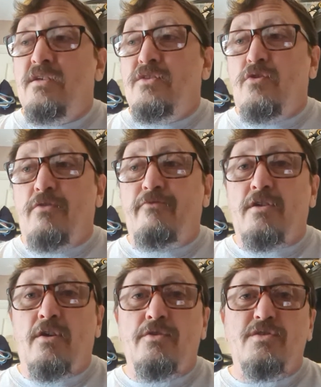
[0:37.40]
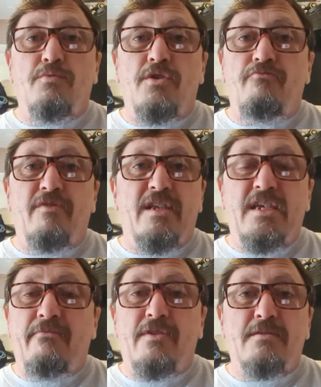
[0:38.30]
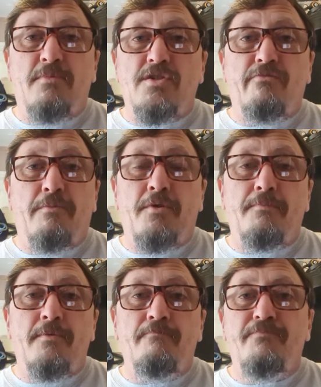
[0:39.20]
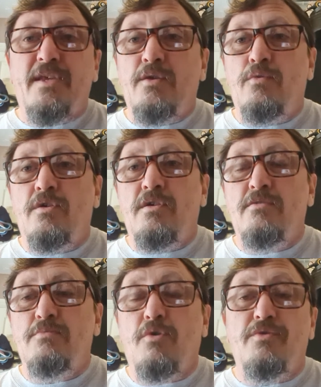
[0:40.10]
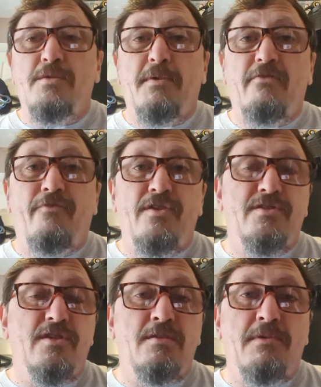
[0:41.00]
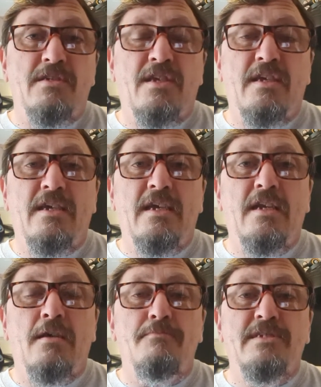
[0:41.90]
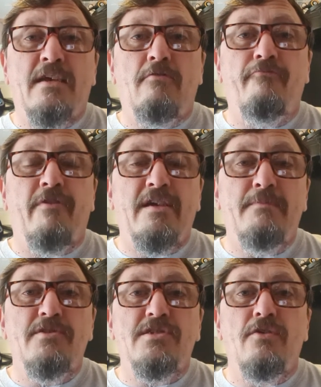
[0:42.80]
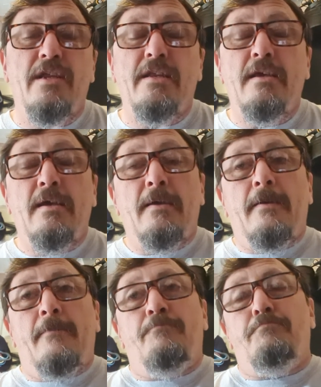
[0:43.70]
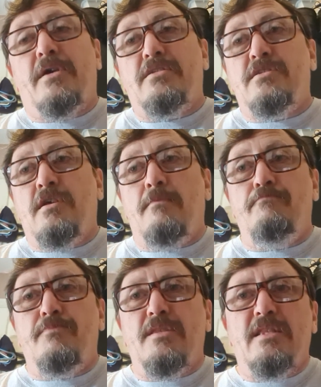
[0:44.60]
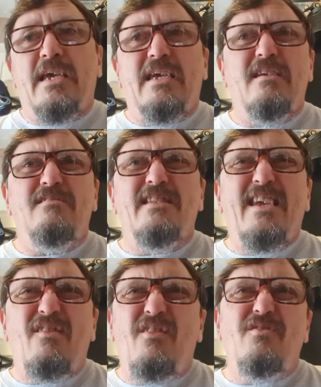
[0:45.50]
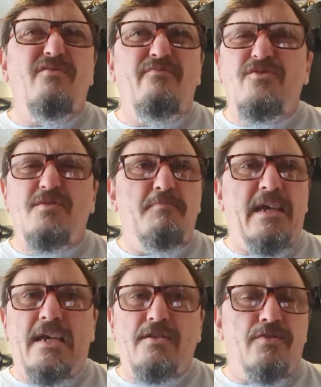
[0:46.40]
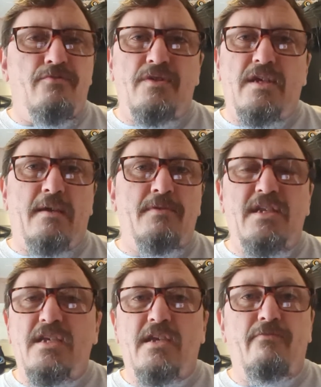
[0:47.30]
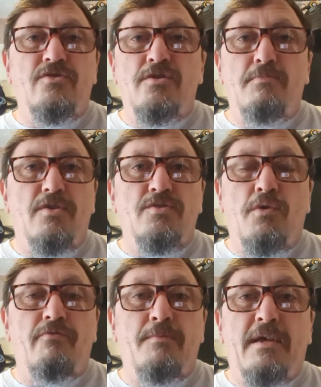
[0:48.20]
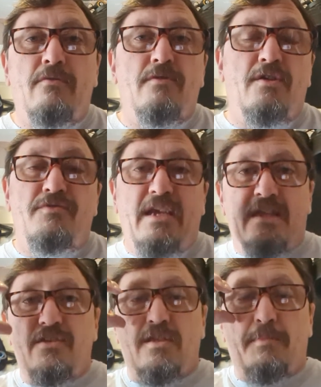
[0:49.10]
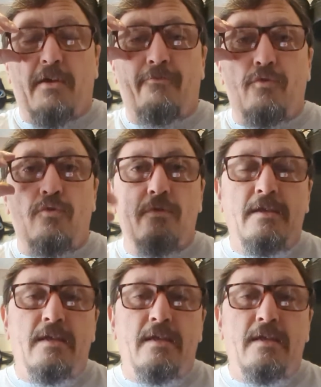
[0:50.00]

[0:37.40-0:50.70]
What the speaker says: The Ivory Coast weren't really giving us much of a problem. They were, well, they spent the first 30 minutes, I think, kicking lumps out of Raheem Sterling. But they kind of just meandered through the game. They didn't give us too much to worry about. I don't think any of the back four